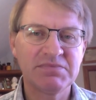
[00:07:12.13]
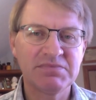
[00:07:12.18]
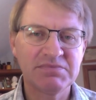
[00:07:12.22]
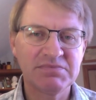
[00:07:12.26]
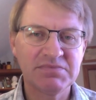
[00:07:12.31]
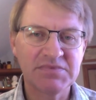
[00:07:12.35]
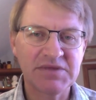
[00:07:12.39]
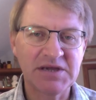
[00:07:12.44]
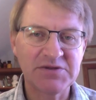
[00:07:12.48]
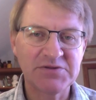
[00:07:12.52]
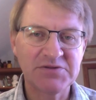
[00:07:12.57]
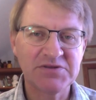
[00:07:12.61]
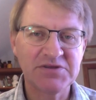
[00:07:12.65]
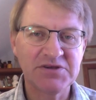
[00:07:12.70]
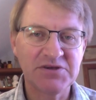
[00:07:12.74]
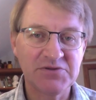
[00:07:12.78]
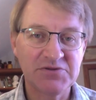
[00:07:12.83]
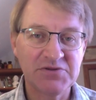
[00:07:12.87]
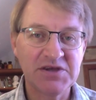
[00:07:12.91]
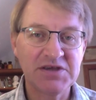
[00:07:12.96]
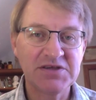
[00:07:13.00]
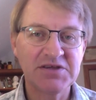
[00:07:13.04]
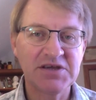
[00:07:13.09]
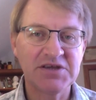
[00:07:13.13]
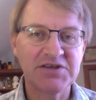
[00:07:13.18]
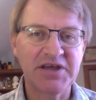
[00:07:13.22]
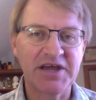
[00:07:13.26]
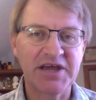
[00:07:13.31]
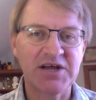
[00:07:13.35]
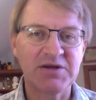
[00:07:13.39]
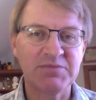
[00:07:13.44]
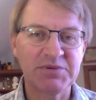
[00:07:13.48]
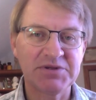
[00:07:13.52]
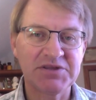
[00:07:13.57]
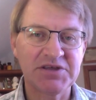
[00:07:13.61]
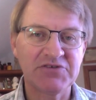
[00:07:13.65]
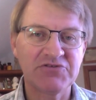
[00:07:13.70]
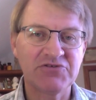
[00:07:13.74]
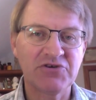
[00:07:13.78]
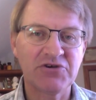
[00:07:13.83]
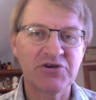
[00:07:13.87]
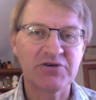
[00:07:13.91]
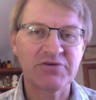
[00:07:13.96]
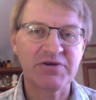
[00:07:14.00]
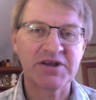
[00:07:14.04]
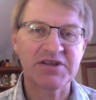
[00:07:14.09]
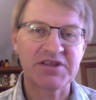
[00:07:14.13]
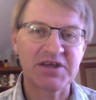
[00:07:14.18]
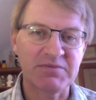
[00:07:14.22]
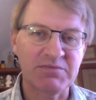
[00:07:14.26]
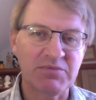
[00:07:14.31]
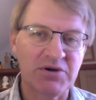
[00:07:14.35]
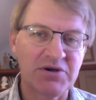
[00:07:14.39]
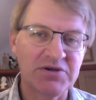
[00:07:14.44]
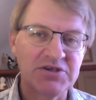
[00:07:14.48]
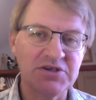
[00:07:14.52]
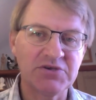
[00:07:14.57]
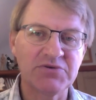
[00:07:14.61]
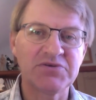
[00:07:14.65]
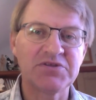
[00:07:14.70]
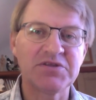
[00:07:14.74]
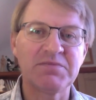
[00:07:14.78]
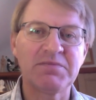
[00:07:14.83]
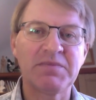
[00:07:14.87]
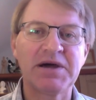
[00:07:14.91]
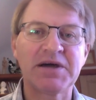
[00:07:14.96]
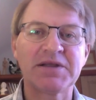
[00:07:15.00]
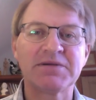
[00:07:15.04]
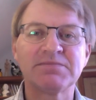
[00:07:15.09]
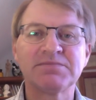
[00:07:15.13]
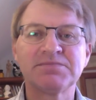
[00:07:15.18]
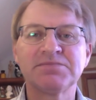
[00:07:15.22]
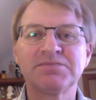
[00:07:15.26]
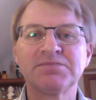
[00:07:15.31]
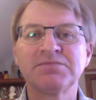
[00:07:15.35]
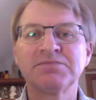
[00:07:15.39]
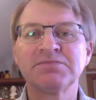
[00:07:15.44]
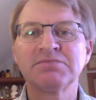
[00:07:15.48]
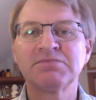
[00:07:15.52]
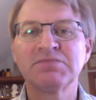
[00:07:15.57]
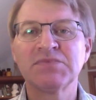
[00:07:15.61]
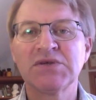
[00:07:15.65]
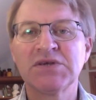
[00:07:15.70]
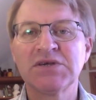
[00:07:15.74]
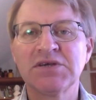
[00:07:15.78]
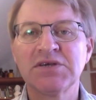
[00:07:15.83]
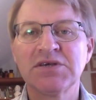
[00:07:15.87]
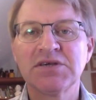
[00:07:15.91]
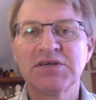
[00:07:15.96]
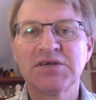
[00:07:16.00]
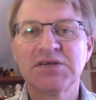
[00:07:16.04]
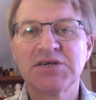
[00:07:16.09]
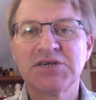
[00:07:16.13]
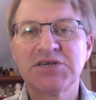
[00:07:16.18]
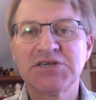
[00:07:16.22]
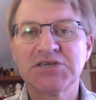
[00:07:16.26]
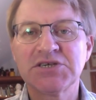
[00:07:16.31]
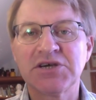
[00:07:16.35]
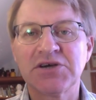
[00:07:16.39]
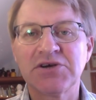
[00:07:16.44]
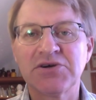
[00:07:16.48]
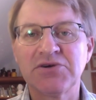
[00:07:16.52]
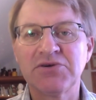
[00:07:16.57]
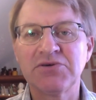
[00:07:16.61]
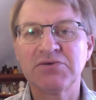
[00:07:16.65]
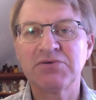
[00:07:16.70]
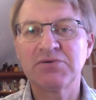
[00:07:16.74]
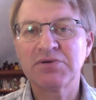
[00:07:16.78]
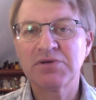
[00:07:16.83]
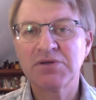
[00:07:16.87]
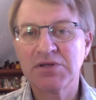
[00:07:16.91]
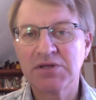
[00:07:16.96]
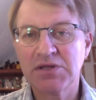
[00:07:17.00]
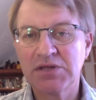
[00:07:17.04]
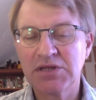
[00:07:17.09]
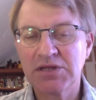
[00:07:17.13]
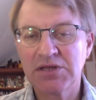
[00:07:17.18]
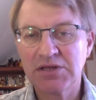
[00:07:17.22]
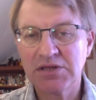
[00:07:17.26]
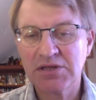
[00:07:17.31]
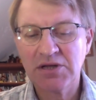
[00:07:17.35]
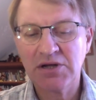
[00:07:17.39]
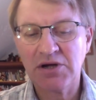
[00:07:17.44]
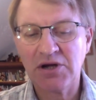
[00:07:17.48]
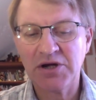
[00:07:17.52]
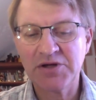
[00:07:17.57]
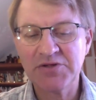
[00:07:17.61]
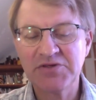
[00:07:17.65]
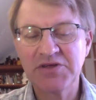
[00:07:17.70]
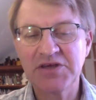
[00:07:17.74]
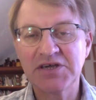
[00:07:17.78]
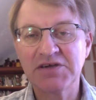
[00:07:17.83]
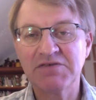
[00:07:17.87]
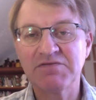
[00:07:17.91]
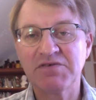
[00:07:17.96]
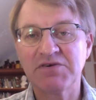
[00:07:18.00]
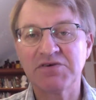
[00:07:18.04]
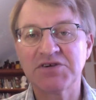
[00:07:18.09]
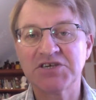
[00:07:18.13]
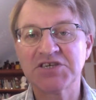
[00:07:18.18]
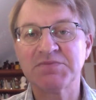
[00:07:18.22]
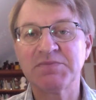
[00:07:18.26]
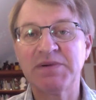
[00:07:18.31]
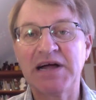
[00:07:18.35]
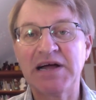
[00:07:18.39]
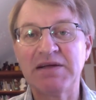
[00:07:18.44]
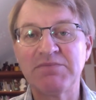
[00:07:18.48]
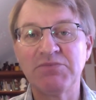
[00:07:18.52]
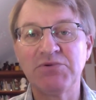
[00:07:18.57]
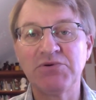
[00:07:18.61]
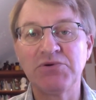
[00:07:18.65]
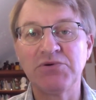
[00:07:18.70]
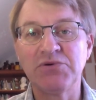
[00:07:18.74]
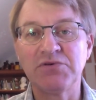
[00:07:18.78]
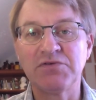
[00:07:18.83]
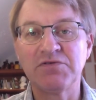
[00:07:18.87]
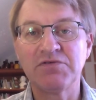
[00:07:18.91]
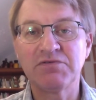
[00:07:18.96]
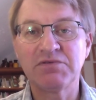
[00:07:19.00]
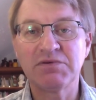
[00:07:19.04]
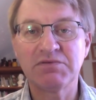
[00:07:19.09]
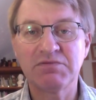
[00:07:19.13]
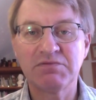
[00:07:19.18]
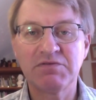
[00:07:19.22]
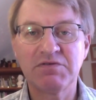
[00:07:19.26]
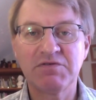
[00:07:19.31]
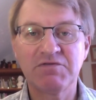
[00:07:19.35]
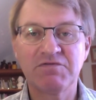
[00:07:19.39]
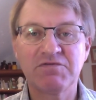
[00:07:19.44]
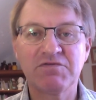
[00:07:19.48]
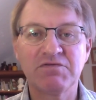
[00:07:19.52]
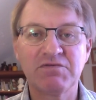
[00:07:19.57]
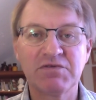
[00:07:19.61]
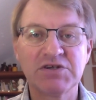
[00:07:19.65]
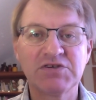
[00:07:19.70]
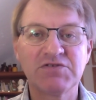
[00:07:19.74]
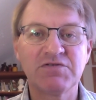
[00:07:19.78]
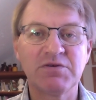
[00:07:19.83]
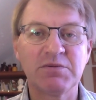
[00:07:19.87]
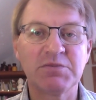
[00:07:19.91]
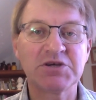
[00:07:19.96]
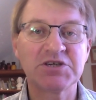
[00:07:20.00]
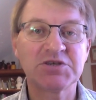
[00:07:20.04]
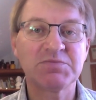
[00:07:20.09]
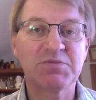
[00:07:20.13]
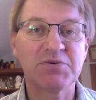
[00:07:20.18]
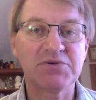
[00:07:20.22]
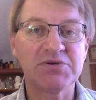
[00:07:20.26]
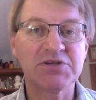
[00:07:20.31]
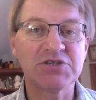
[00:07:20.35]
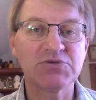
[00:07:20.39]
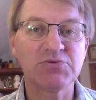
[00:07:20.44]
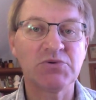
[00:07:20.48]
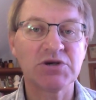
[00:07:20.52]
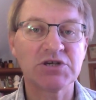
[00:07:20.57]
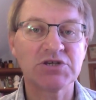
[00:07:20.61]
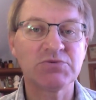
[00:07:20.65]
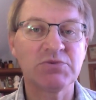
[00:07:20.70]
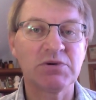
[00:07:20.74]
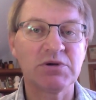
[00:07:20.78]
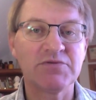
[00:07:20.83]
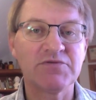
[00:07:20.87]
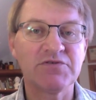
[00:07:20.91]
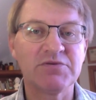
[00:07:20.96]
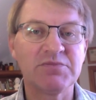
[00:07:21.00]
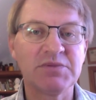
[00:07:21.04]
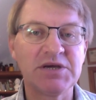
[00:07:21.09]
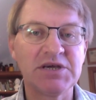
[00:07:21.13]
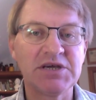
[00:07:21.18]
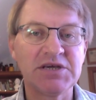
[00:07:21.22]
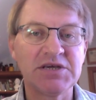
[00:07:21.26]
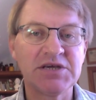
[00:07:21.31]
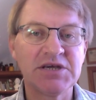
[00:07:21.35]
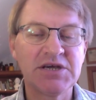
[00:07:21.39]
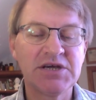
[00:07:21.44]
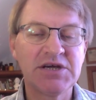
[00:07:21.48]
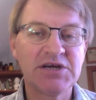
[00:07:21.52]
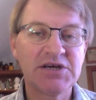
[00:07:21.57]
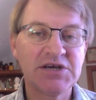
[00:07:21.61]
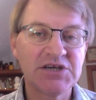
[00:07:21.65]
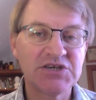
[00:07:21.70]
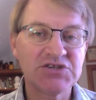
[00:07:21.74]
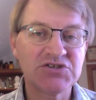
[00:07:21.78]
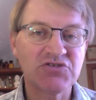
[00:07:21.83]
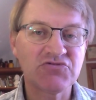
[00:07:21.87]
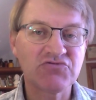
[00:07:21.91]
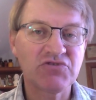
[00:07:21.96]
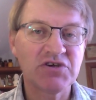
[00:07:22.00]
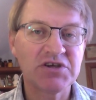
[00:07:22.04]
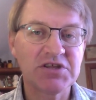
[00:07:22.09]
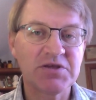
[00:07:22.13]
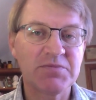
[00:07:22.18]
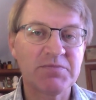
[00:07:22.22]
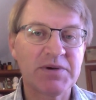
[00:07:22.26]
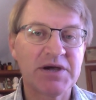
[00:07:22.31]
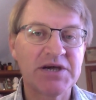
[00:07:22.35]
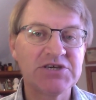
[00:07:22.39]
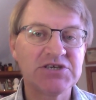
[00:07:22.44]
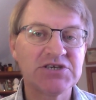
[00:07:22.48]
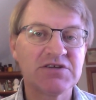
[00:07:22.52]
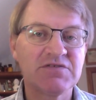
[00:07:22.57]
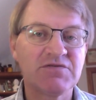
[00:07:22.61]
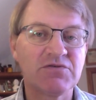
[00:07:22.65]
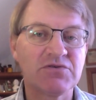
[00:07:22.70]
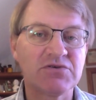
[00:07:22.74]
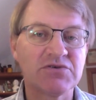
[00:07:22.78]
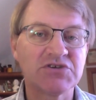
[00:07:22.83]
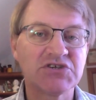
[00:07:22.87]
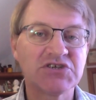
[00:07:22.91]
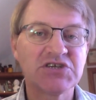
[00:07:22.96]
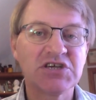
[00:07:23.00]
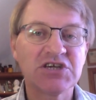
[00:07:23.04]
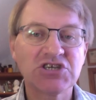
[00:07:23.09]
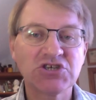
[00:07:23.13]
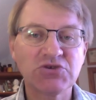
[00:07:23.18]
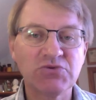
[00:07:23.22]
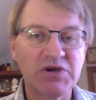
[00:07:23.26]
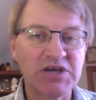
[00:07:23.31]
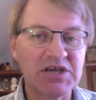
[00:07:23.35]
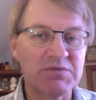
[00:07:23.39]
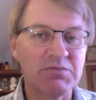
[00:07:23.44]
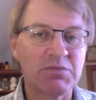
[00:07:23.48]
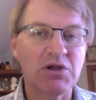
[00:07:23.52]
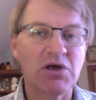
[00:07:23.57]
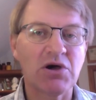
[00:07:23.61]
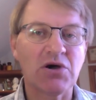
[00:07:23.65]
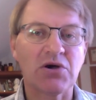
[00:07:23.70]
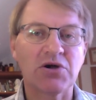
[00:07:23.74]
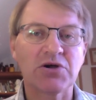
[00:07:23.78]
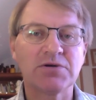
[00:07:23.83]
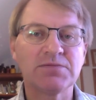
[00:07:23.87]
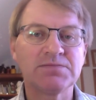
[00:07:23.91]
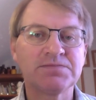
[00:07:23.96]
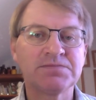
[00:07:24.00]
You think they're down, but they turn around, they bite you in the butt. So I think a very smart move, which from experience works well for me, is to treat the patient for a 6-week block